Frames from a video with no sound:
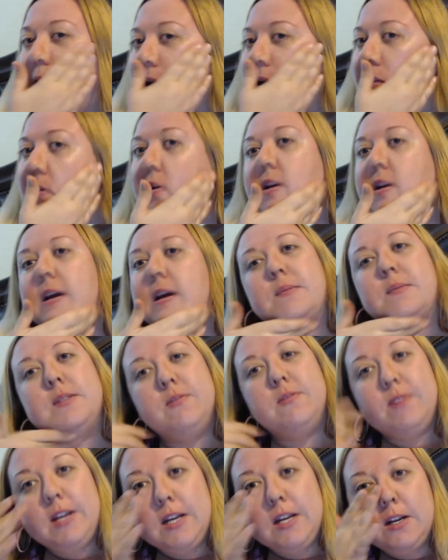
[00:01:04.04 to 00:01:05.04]
other times
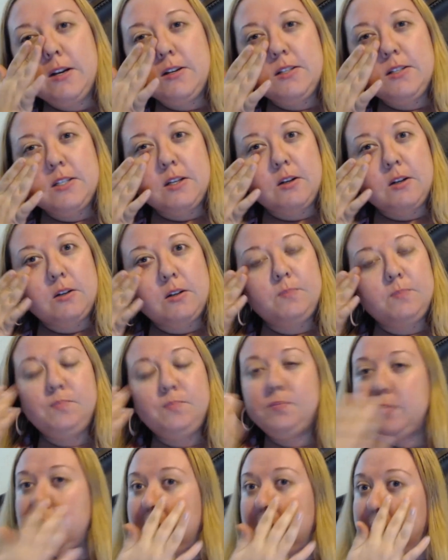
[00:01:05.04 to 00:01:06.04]
of year, so
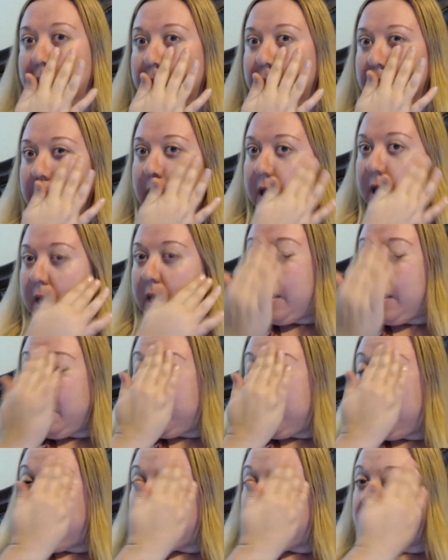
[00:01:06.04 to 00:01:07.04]

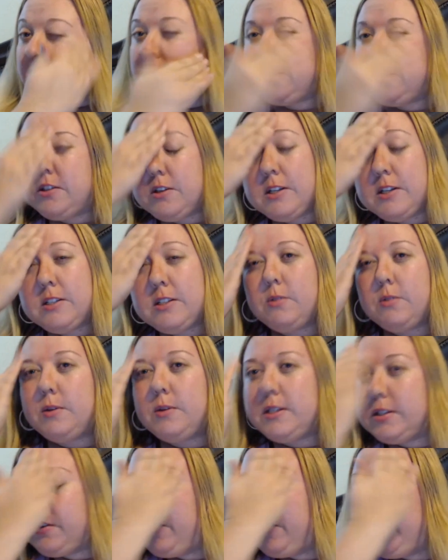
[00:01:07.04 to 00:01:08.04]
moisturizer is
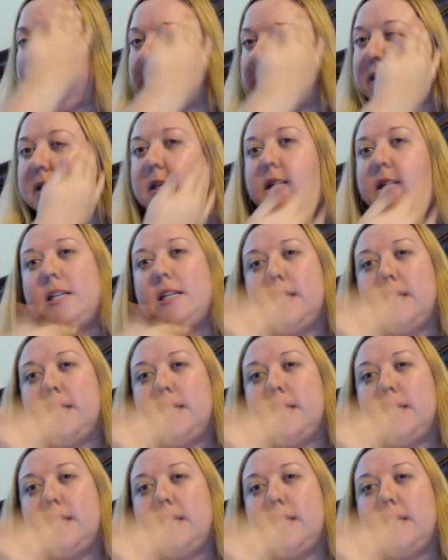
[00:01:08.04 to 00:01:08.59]
always great.